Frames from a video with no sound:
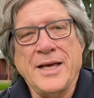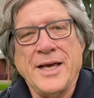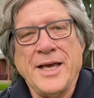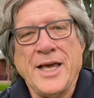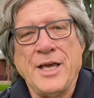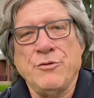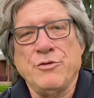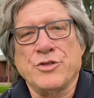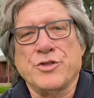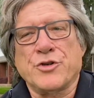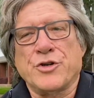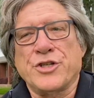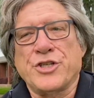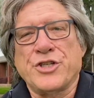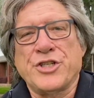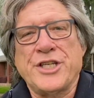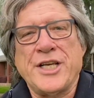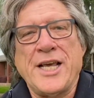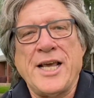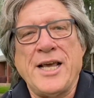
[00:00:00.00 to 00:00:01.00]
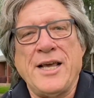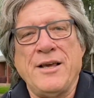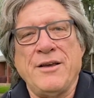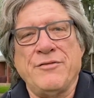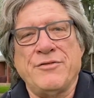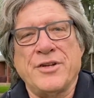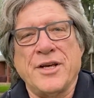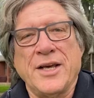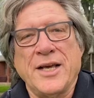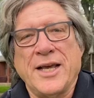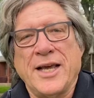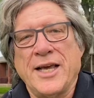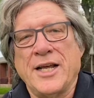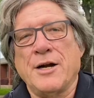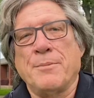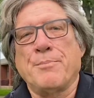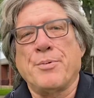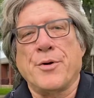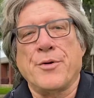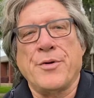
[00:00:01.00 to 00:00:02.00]
He was received in
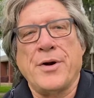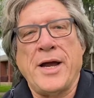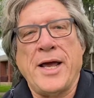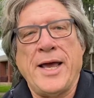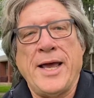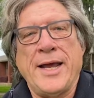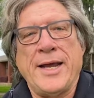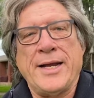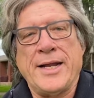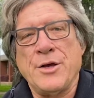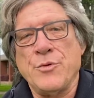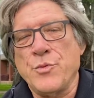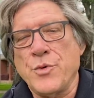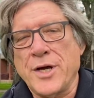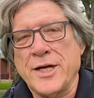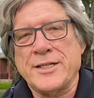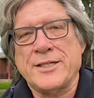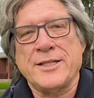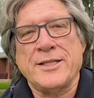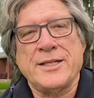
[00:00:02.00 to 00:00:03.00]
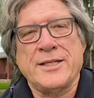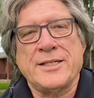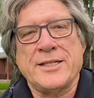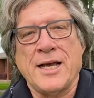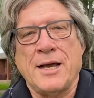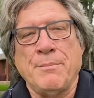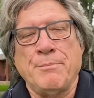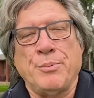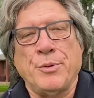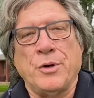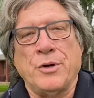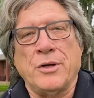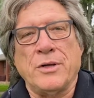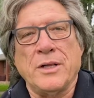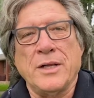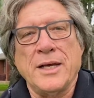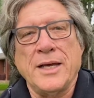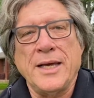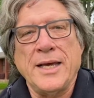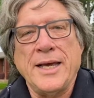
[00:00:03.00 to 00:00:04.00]
a parade. He went to the temple
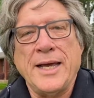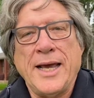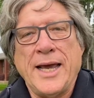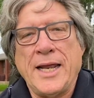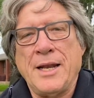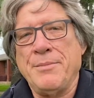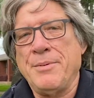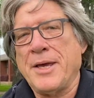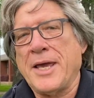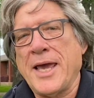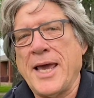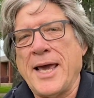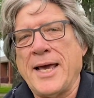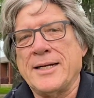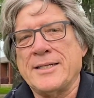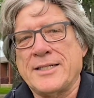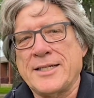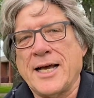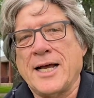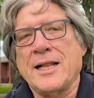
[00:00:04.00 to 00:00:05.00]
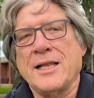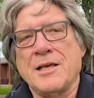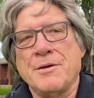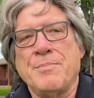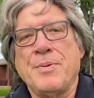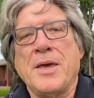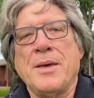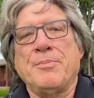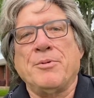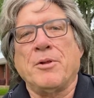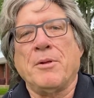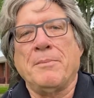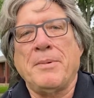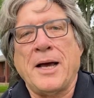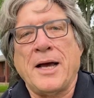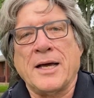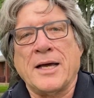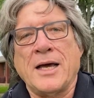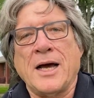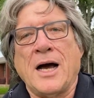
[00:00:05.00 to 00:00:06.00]
and he began telling people
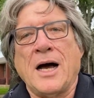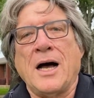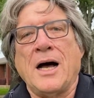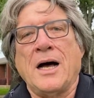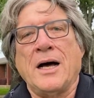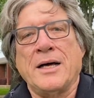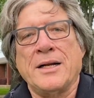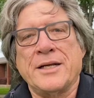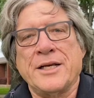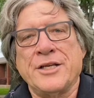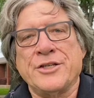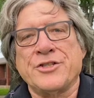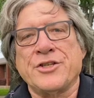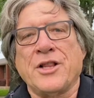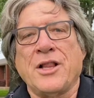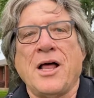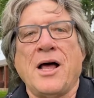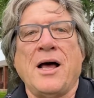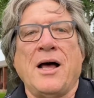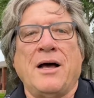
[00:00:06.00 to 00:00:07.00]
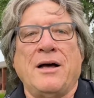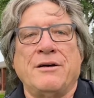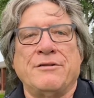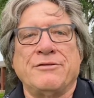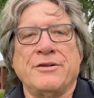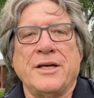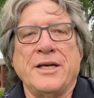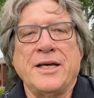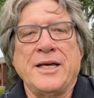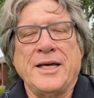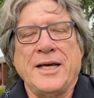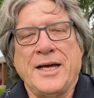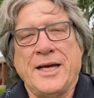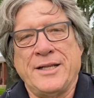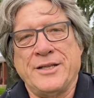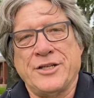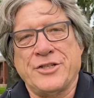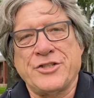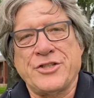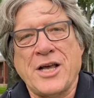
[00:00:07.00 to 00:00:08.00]
about God, his love,
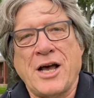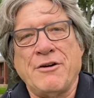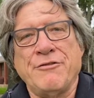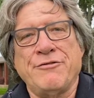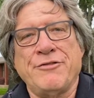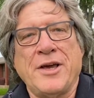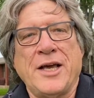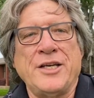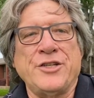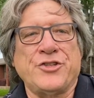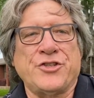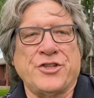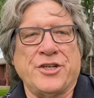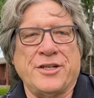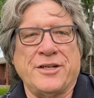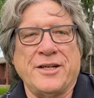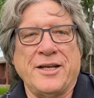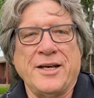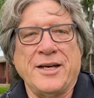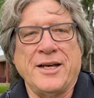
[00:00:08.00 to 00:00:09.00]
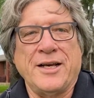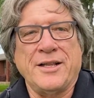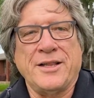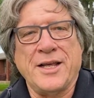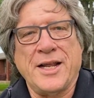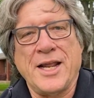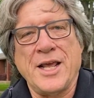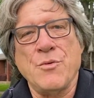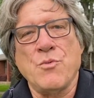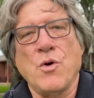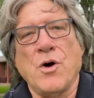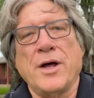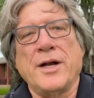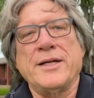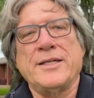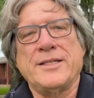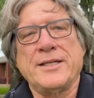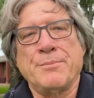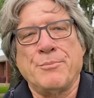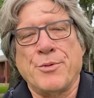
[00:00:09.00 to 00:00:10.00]
and the salvation that he
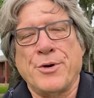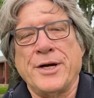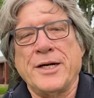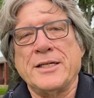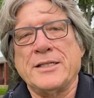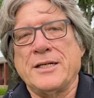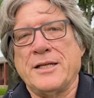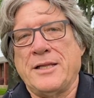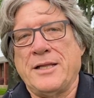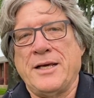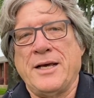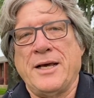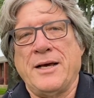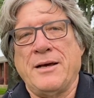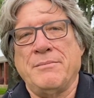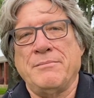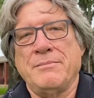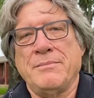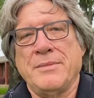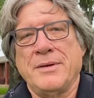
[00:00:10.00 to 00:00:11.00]
wanted to bring to them.